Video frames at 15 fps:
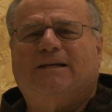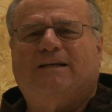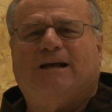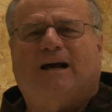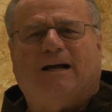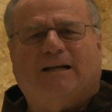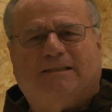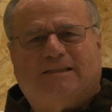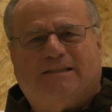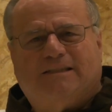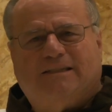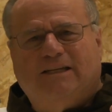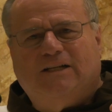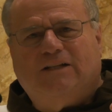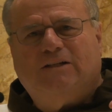God
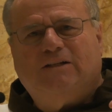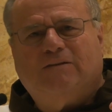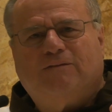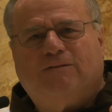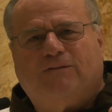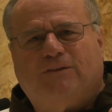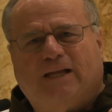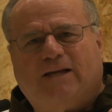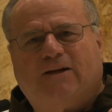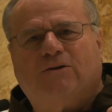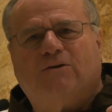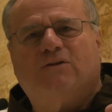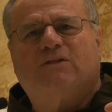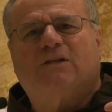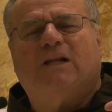still
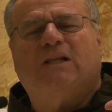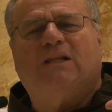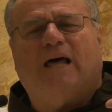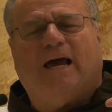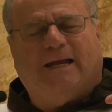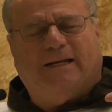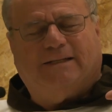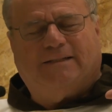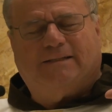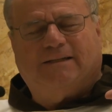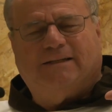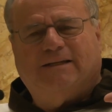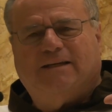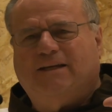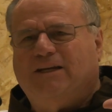flickers a light
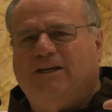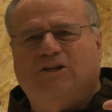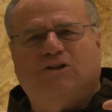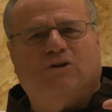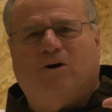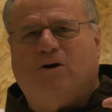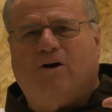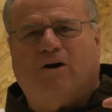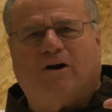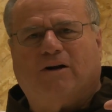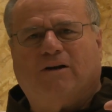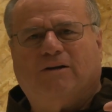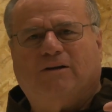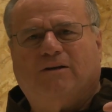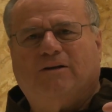in your heart,
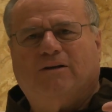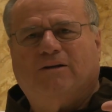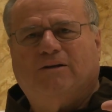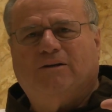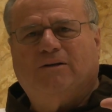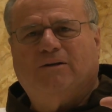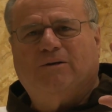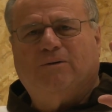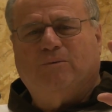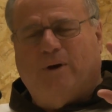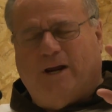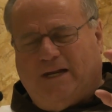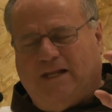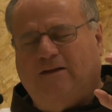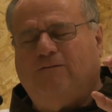
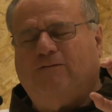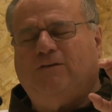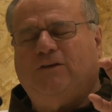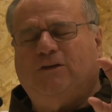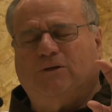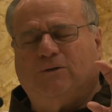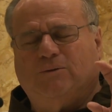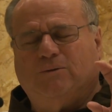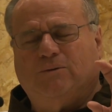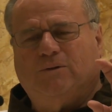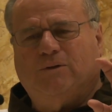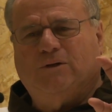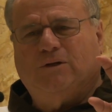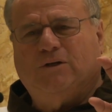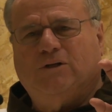waiting for you
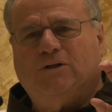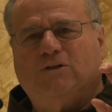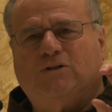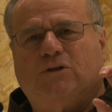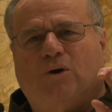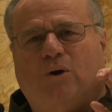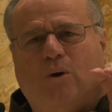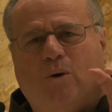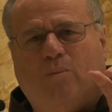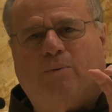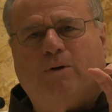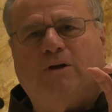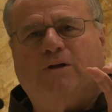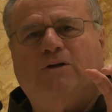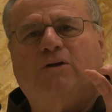to
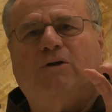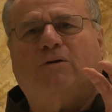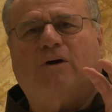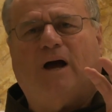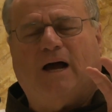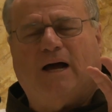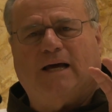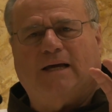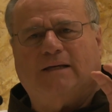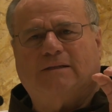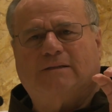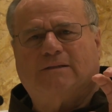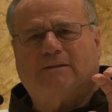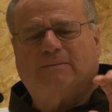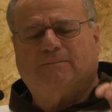open your
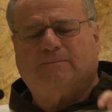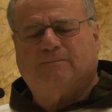eyes.